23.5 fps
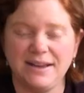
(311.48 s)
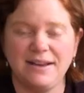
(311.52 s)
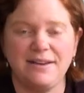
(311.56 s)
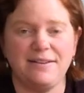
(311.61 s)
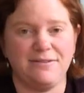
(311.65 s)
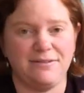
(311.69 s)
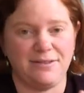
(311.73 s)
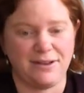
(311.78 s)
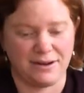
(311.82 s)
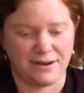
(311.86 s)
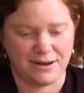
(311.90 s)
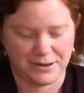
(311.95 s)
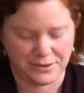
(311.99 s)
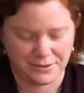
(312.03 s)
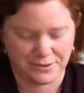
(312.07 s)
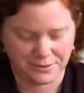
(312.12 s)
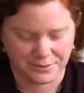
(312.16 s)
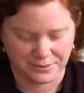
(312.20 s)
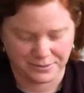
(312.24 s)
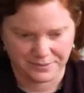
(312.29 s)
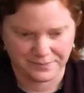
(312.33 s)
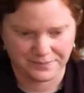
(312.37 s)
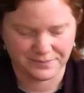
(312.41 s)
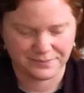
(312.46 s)
Very
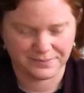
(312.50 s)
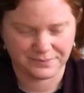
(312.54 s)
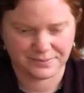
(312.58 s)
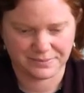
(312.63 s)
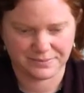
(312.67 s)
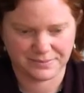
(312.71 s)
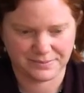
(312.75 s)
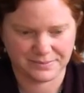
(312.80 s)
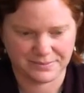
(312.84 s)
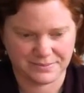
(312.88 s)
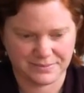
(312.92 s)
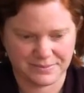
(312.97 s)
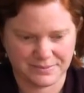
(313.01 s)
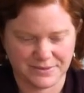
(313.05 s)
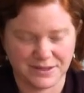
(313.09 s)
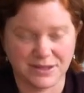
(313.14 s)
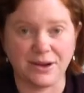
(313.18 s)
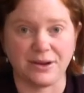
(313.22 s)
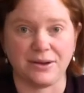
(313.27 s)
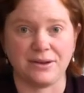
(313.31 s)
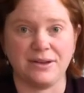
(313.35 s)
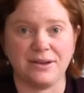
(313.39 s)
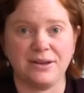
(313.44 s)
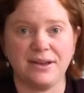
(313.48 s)
cool.
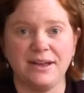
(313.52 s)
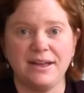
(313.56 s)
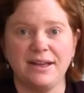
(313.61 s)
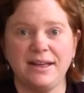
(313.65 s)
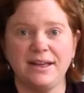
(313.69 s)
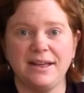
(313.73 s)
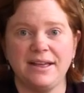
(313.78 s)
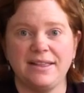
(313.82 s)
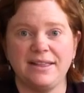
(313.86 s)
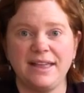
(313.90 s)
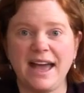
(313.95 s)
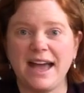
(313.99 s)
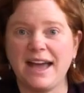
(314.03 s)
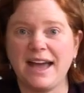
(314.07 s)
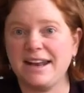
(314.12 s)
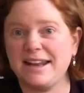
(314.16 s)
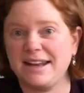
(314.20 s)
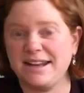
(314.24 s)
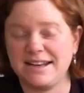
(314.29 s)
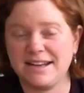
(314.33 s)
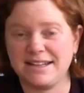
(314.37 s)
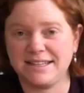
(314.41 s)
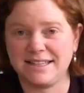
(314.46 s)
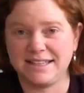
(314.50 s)
So that
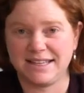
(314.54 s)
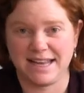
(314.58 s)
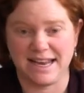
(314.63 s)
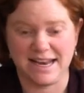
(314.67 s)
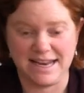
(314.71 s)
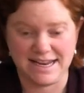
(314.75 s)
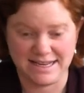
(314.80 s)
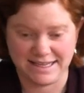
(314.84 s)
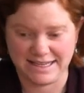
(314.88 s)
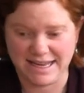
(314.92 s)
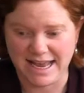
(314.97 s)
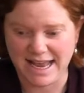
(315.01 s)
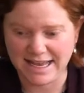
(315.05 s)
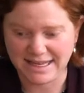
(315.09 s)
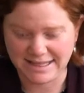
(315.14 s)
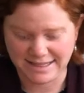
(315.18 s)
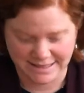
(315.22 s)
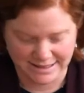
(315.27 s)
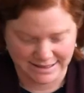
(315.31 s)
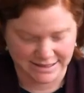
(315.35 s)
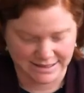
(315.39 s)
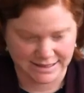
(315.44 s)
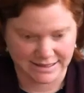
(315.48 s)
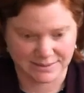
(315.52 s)
in its
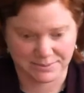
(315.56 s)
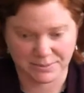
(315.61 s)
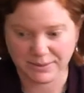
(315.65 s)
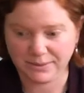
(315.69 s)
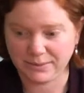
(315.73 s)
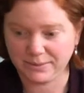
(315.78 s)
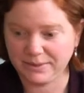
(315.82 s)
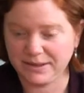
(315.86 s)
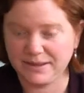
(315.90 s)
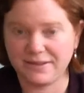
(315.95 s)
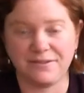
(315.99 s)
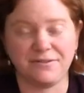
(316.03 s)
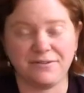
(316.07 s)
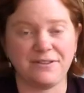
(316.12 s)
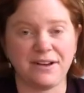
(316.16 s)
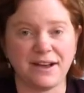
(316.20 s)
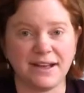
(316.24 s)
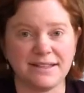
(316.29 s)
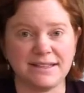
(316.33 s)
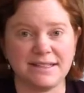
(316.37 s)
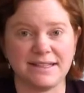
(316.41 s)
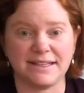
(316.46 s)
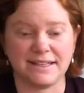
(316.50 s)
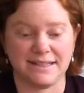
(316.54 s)
essence is probably the
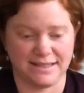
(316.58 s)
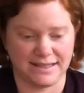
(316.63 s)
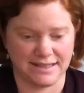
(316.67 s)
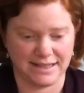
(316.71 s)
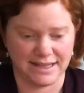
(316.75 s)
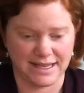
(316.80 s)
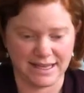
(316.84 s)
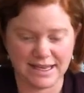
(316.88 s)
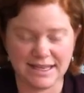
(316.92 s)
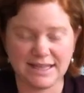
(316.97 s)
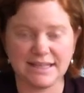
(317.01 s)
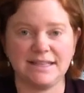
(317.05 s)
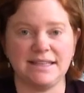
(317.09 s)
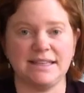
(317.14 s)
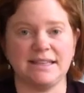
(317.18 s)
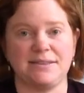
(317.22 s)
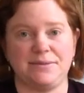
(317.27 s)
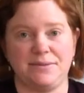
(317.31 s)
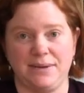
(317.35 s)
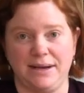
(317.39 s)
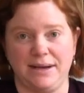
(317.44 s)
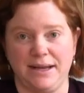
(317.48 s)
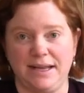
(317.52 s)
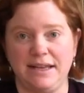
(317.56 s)
fastest and easiest
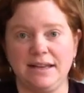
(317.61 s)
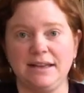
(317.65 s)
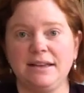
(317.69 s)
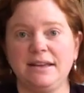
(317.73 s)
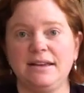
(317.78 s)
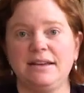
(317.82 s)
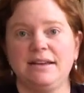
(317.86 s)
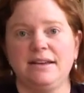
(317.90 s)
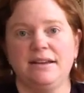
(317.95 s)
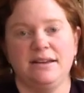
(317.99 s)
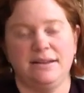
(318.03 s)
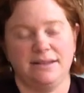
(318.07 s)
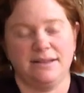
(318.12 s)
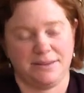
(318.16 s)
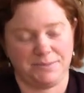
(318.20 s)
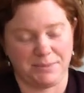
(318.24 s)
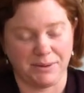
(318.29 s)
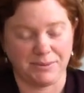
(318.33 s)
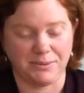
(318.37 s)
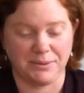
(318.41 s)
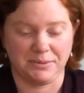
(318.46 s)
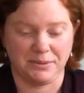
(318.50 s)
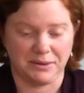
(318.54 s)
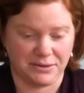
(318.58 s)
way. It's
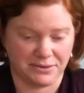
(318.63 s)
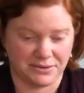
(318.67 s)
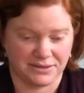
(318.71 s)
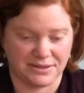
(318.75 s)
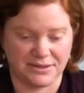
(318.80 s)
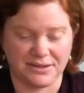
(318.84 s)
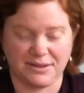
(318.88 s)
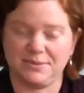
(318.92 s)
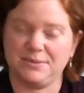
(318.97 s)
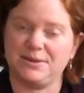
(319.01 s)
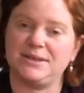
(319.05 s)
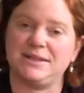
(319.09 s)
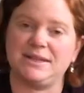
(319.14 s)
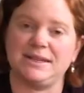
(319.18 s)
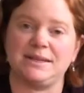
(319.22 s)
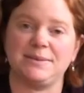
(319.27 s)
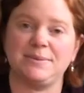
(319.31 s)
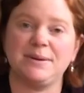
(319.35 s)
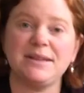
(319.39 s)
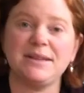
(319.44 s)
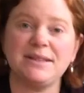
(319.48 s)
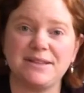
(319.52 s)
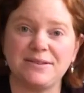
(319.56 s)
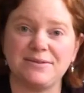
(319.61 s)
probably also the most
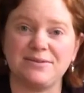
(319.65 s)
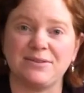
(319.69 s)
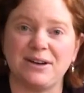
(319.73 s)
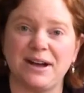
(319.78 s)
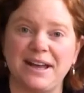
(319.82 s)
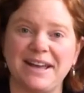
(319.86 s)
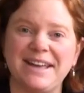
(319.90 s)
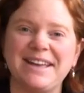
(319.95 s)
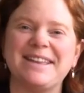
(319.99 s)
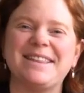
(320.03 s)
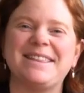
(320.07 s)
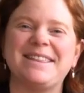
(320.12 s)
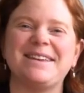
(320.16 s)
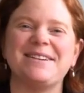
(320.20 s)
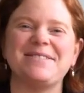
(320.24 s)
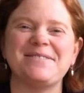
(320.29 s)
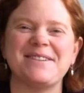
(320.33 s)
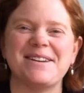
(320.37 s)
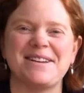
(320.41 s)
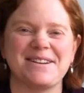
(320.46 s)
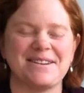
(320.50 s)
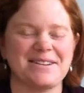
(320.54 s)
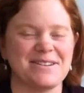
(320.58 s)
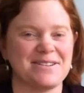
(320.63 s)
expensive way that we
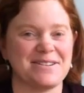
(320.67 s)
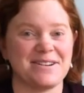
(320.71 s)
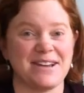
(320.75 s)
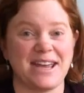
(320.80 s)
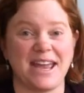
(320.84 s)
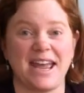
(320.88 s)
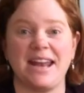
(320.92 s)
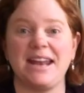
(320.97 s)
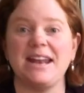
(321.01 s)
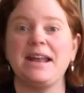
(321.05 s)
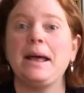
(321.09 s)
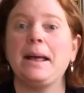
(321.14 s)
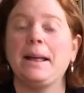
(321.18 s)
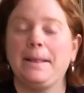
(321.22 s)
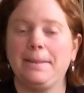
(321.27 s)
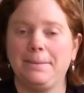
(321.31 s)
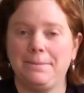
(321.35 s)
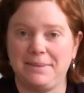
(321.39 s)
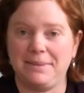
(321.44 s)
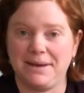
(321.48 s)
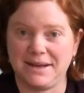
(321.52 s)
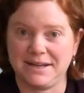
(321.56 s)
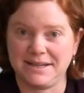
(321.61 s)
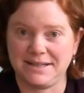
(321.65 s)
can create
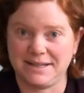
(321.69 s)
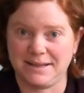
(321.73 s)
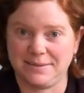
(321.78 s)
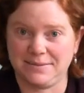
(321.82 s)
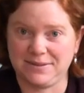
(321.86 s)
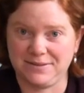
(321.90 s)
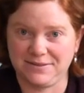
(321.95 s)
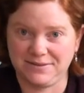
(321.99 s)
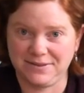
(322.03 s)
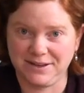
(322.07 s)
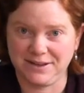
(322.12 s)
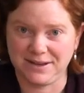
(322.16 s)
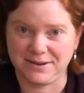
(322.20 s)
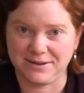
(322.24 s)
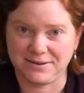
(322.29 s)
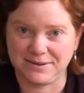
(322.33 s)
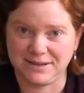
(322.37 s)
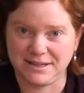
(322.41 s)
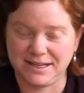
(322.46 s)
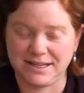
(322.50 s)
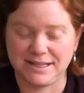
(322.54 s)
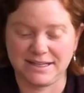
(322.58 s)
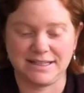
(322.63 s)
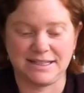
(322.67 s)
better depth of field,
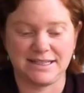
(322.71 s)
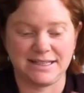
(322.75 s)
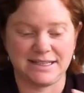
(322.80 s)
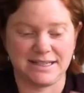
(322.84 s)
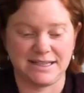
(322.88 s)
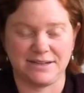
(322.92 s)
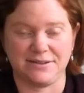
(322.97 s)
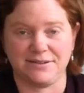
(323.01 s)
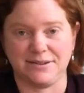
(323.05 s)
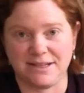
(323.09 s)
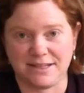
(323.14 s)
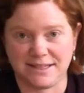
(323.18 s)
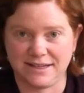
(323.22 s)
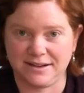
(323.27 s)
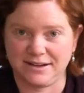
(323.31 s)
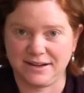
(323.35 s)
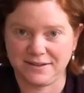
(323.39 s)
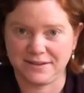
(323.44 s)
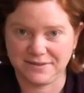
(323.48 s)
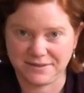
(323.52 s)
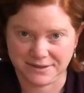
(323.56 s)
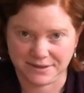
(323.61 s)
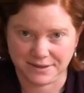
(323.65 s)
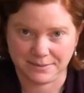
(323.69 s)
is to decrease our
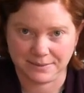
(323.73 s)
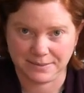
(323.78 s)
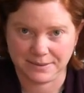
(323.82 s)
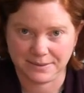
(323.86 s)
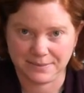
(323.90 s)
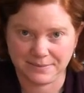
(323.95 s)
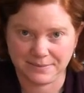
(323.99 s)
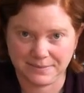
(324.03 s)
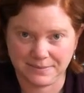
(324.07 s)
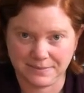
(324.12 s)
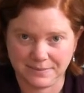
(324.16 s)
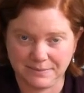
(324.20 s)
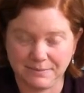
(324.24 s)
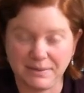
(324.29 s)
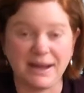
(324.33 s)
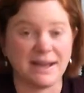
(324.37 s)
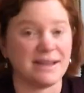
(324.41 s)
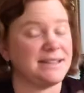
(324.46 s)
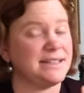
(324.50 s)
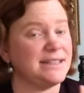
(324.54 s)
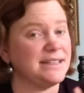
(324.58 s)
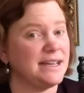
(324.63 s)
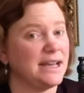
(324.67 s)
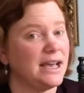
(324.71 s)
f-stop.
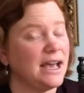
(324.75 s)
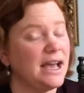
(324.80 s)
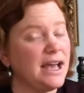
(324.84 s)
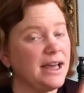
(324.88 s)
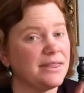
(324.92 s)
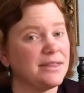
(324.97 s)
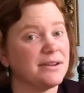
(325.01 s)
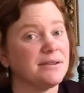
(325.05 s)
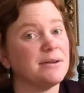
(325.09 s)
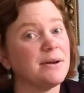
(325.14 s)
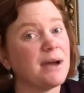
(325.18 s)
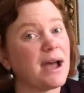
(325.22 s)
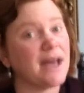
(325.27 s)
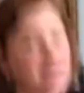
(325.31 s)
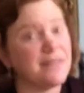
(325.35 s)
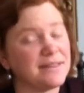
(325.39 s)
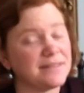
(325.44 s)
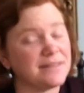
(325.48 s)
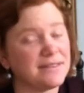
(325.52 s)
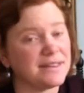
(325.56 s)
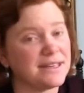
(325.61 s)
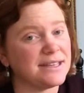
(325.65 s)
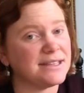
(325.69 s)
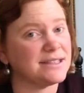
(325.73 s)
But there are other
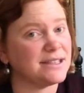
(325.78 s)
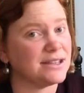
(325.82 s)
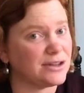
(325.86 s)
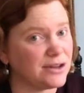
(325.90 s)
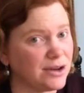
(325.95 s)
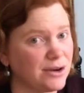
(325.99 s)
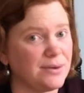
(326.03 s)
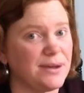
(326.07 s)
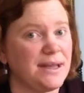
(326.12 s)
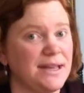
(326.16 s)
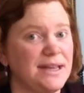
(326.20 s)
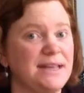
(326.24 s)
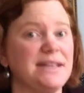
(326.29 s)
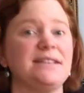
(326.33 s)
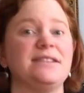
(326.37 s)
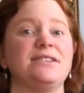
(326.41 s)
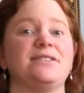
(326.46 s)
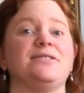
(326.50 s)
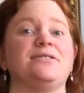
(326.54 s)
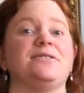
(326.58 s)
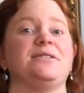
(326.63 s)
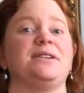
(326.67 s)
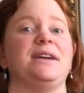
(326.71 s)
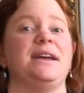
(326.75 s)
things that go into
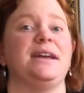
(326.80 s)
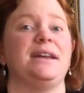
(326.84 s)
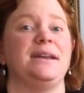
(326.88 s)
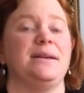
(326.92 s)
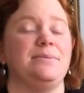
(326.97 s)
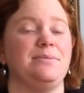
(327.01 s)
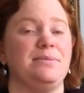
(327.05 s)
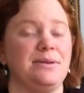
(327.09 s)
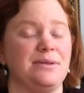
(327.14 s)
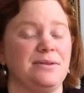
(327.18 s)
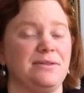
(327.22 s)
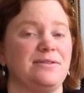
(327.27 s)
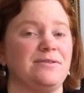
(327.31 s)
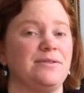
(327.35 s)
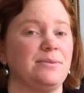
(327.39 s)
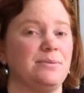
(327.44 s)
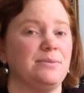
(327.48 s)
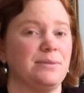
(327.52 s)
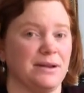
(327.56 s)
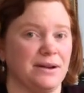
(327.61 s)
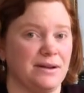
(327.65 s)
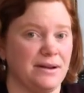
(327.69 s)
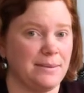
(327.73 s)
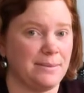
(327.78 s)
creating beautiful
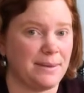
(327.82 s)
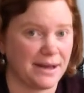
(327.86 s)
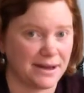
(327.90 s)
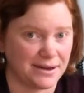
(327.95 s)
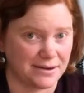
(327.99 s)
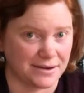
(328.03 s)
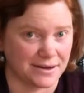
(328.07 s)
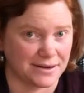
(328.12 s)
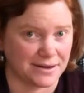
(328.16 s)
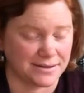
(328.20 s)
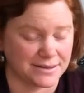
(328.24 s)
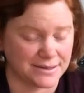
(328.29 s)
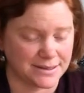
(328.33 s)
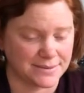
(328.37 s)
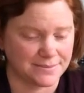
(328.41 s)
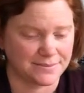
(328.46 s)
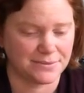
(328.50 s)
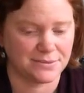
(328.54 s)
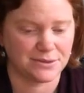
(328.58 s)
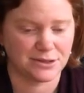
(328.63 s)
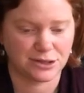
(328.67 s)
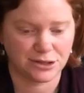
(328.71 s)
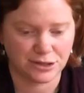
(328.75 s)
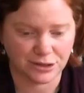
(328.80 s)
blurry backgrounds.
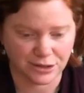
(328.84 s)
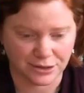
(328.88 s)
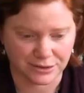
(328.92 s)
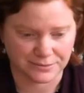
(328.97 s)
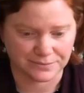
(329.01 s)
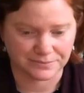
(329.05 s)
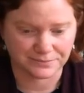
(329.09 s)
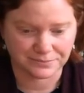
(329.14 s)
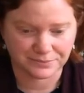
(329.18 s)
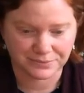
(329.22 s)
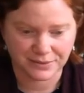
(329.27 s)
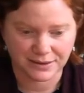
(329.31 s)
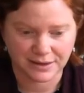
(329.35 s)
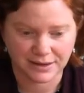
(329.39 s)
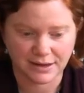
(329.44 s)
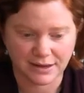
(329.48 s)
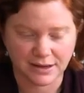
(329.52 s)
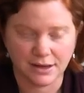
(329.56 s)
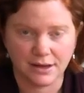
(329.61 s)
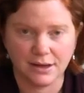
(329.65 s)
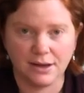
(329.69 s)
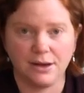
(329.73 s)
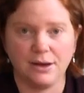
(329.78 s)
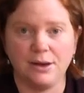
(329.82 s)
So
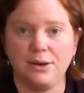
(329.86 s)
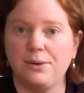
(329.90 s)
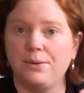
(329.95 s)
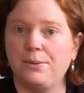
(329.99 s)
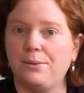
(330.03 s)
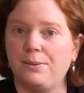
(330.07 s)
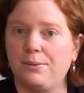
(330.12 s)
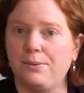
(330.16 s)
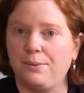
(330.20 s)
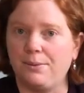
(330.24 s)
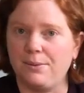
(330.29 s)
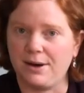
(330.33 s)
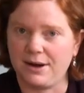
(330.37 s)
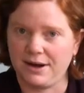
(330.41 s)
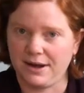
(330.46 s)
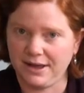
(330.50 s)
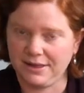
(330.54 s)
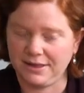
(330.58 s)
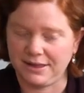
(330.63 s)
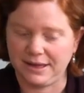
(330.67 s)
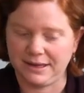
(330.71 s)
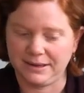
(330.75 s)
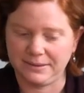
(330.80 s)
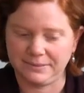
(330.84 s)
what are
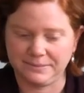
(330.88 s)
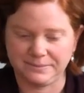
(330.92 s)
they?